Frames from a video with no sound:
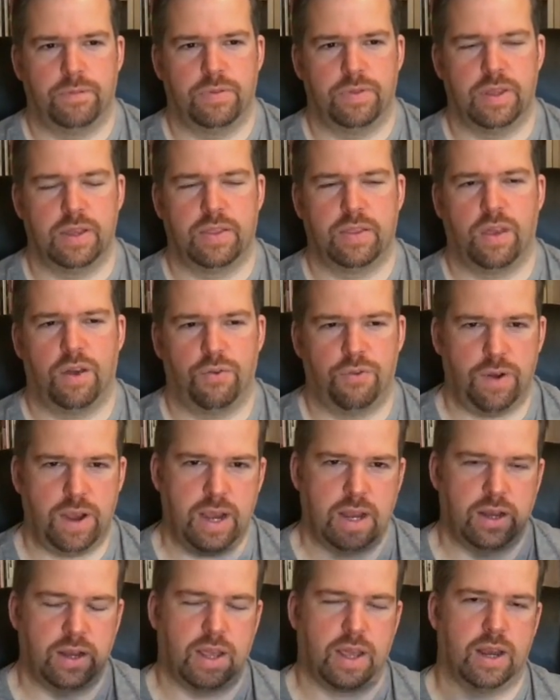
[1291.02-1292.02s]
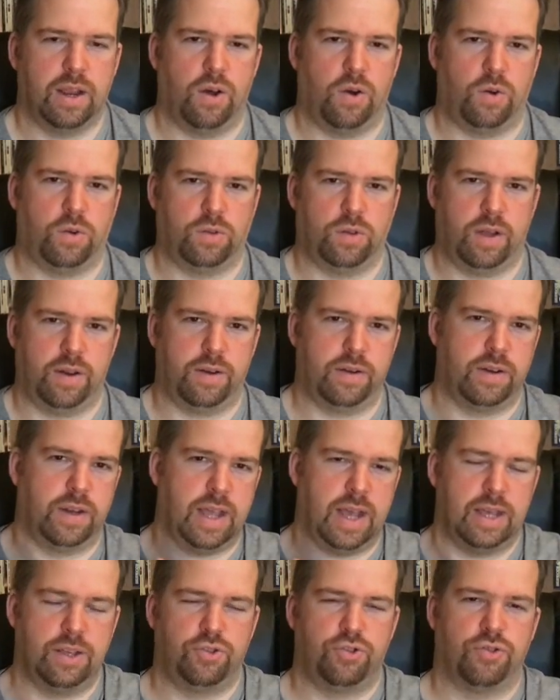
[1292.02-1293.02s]
the terrain kind of
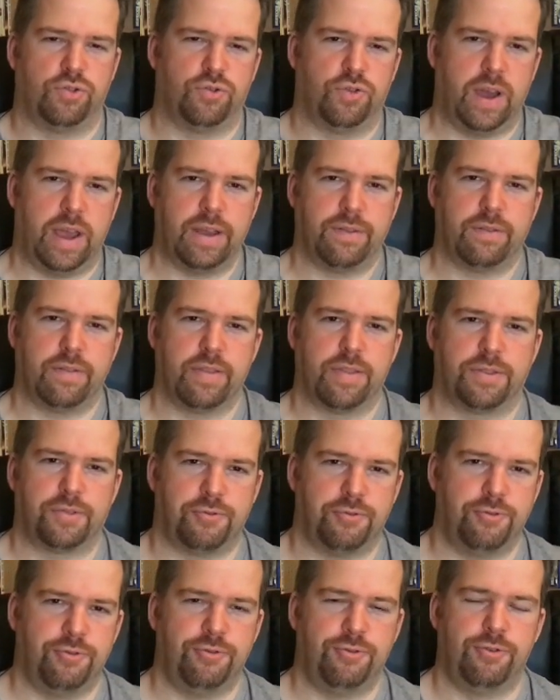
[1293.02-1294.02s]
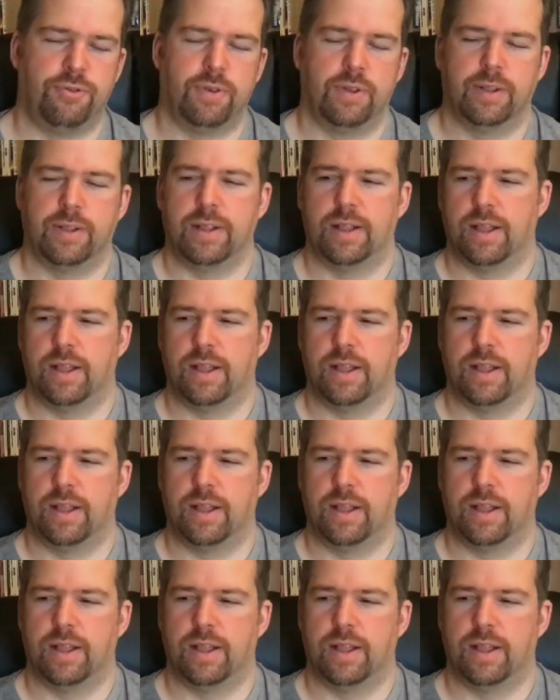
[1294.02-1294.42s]
altering as you're driving through,